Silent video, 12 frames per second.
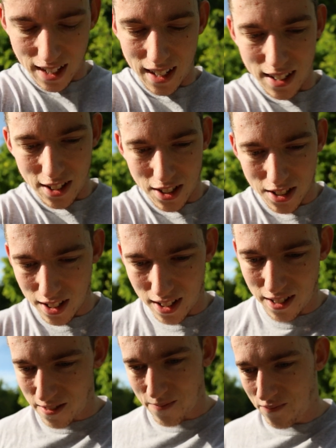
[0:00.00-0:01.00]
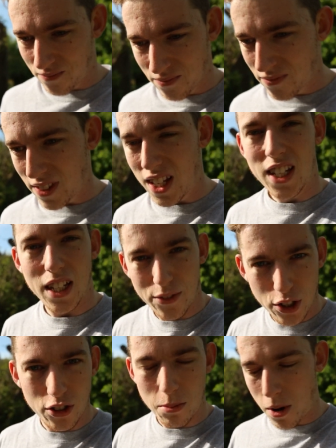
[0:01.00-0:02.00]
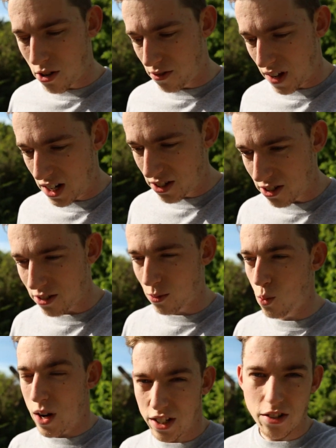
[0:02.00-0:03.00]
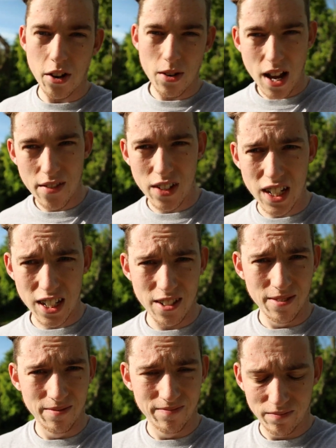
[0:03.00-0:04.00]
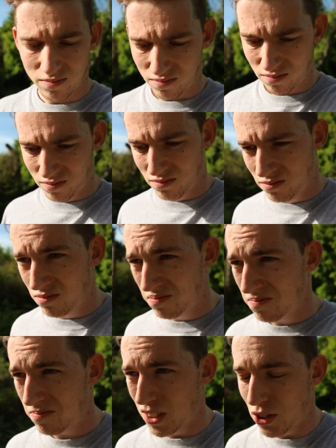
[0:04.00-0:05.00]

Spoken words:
It gives you the motivation when you don't have any.